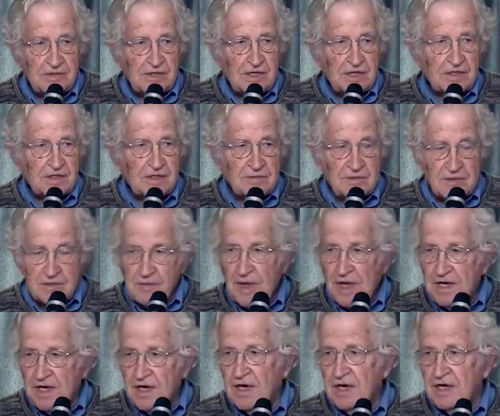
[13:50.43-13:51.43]
get them to
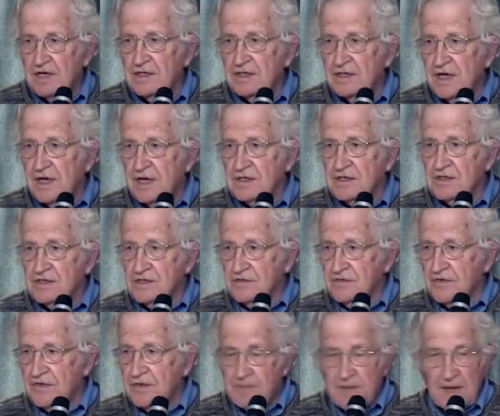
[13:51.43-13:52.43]
pay higher taxes
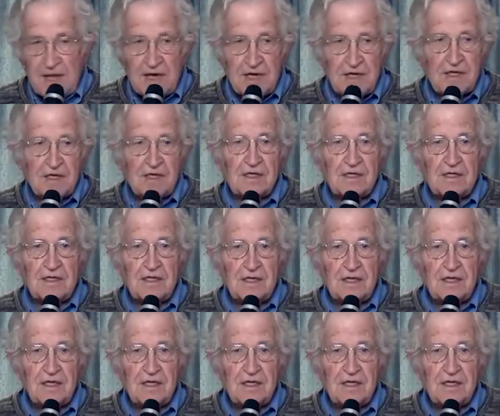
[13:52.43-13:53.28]
for the Pentagon.